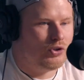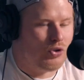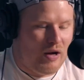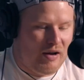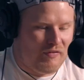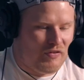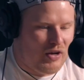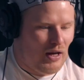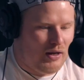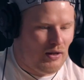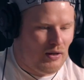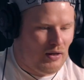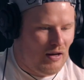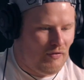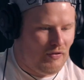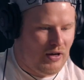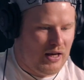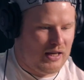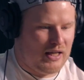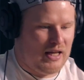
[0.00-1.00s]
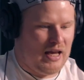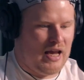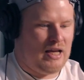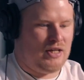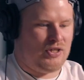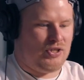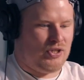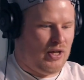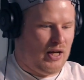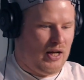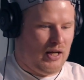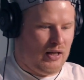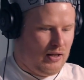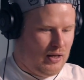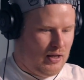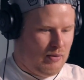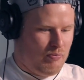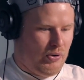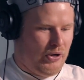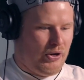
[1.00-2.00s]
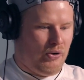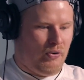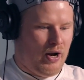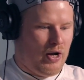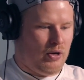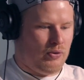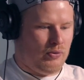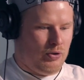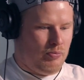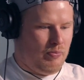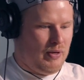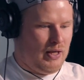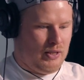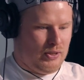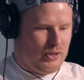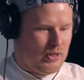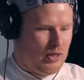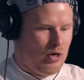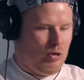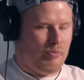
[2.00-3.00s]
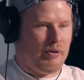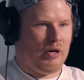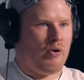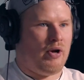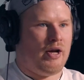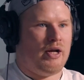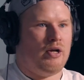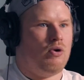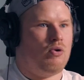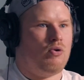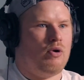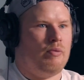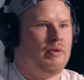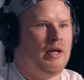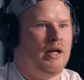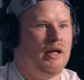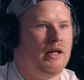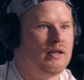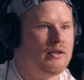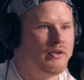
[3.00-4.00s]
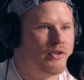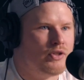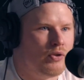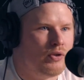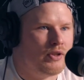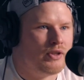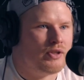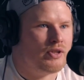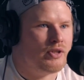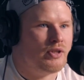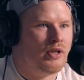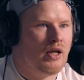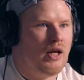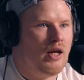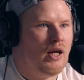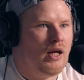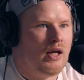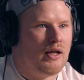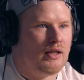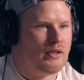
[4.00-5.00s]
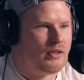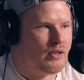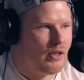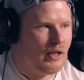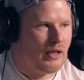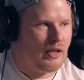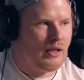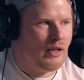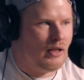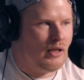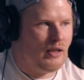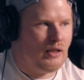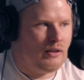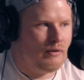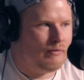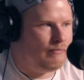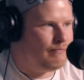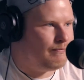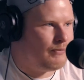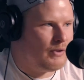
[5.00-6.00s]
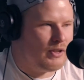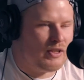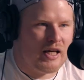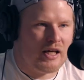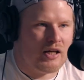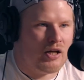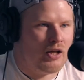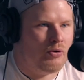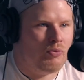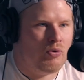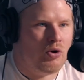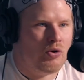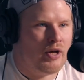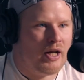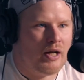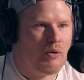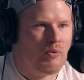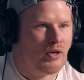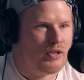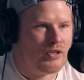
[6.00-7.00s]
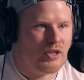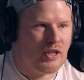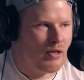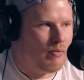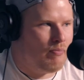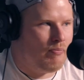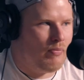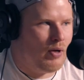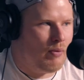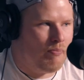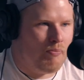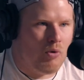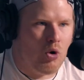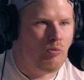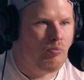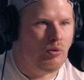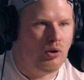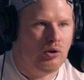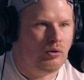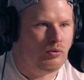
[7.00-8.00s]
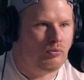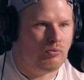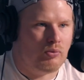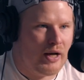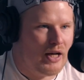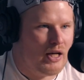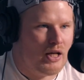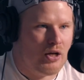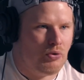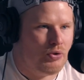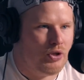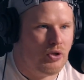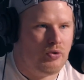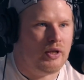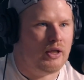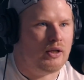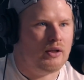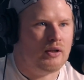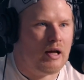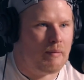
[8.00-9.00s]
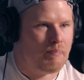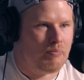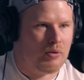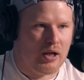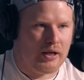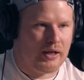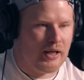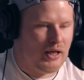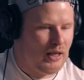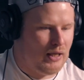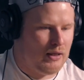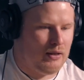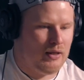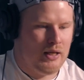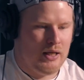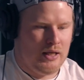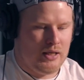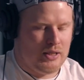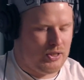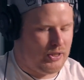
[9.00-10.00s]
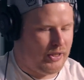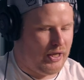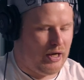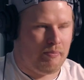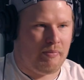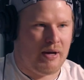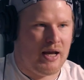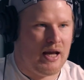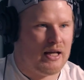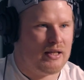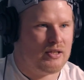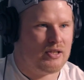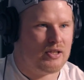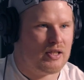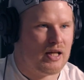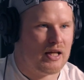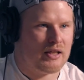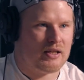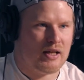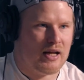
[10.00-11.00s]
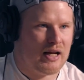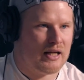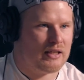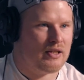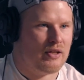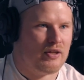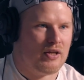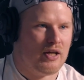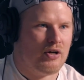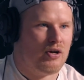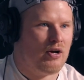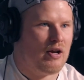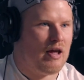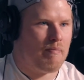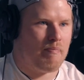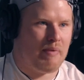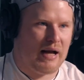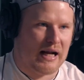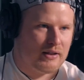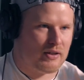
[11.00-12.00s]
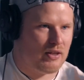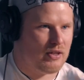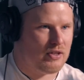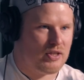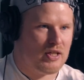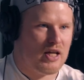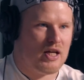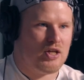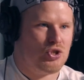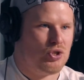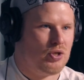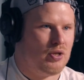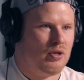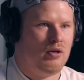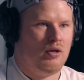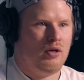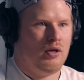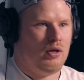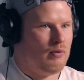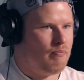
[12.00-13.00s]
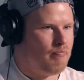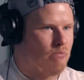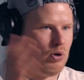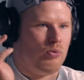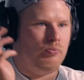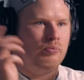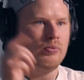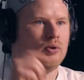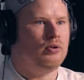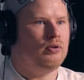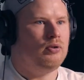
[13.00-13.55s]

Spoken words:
So I've got a case that I bring around with me, and it's got all my radio equipment in it. So it's like you take it on the road anywhere. It's like a mobile radio unit. I plug it in, set up my headset, connect to the internet, back to the station, boom.